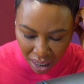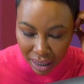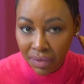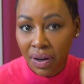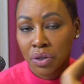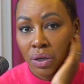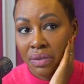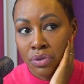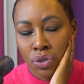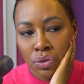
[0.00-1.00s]
I love how you
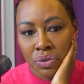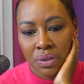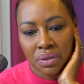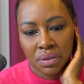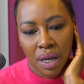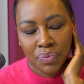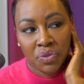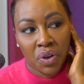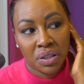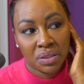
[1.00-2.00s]
love your children. Happy
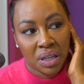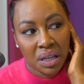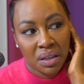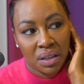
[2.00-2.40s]
Father's Day.